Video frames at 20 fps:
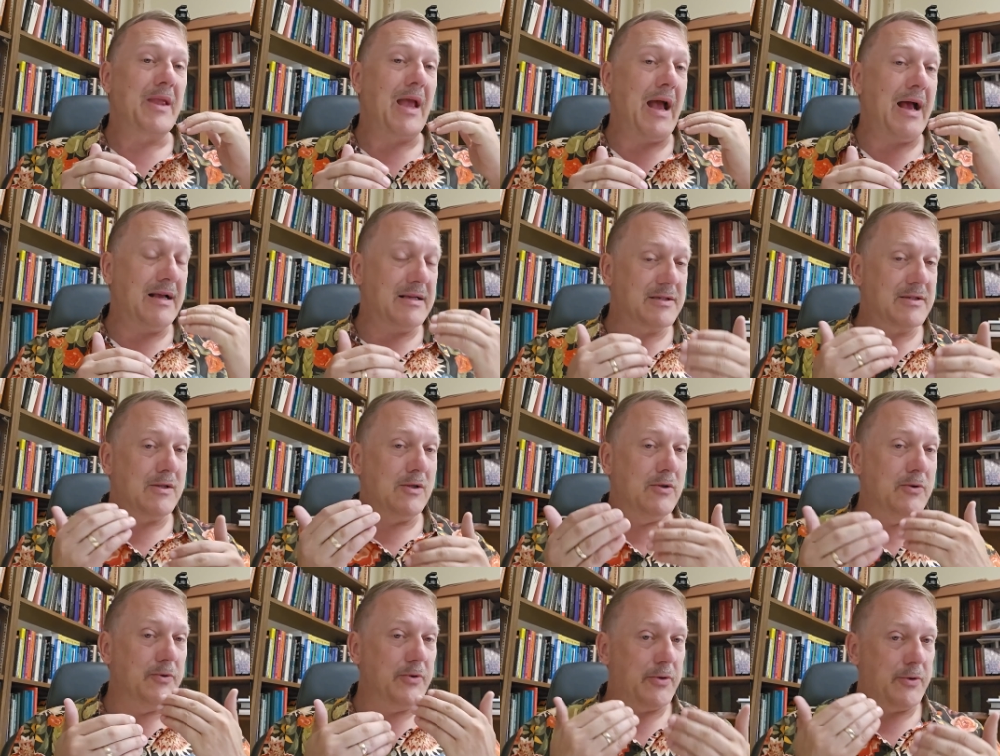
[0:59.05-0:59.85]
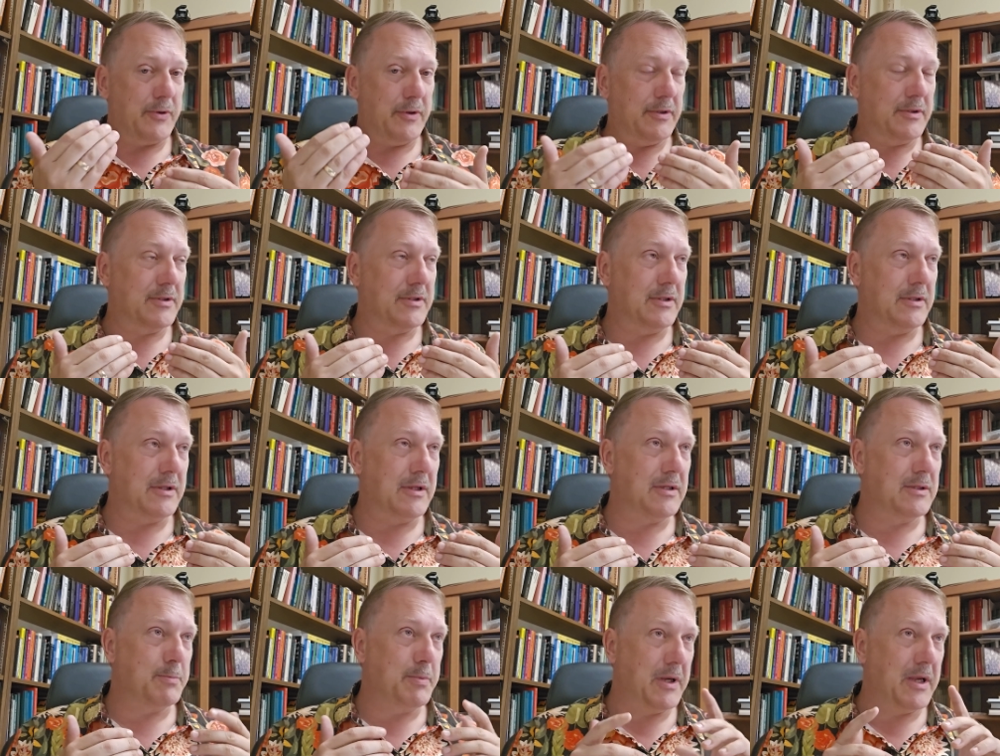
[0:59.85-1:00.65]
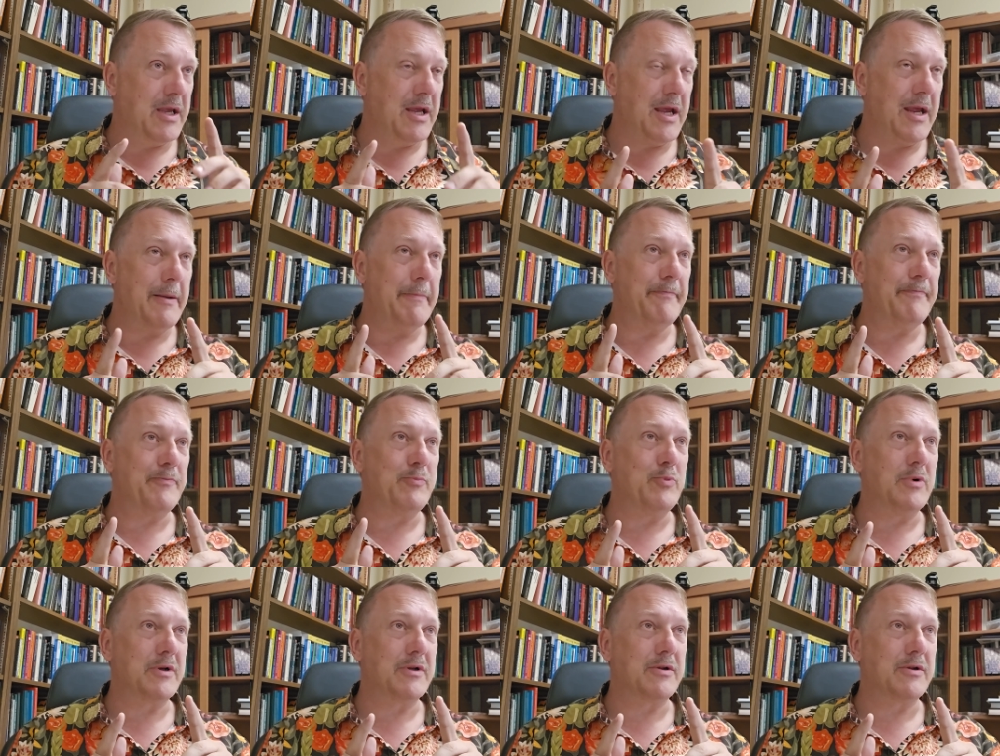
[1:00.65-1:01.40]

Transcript: As Lutherans, and this became one